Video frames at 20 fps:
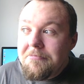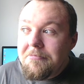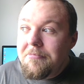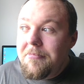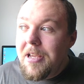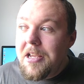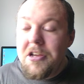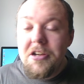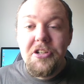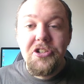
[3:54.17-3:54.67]

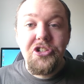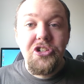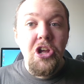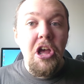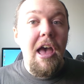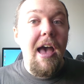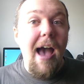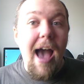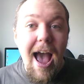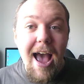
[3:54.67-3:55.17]
because
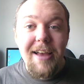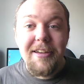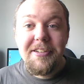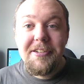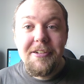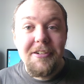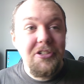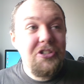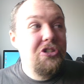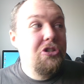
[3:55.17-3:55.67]

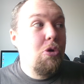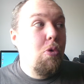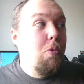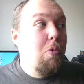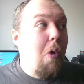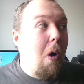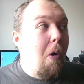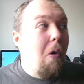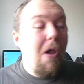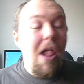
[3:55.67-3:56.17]
ASOS
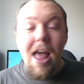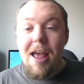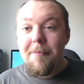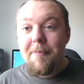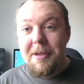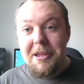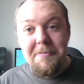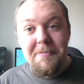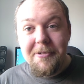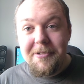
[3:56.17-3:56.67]
won't let
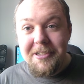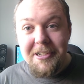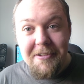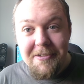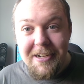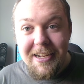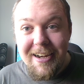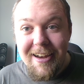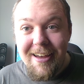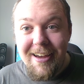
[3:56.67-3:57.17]
people
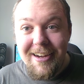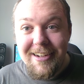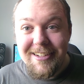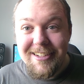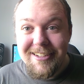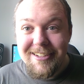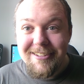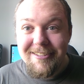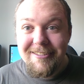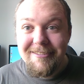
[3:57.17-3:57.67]

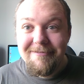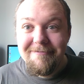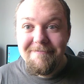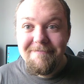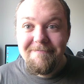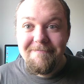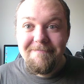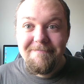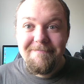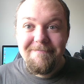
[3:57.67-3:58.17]
unionize.
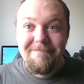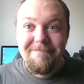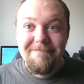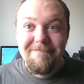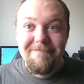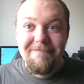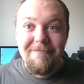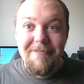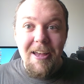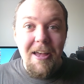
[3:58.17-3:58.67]

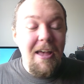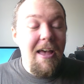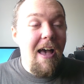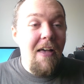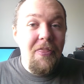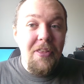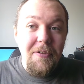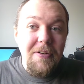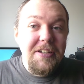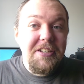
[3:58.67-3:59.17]

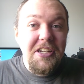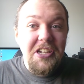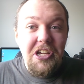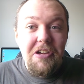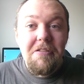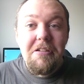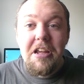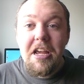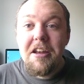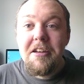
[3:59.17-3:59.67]
And there is a
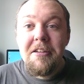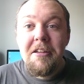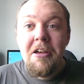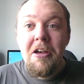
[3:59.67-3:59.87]
union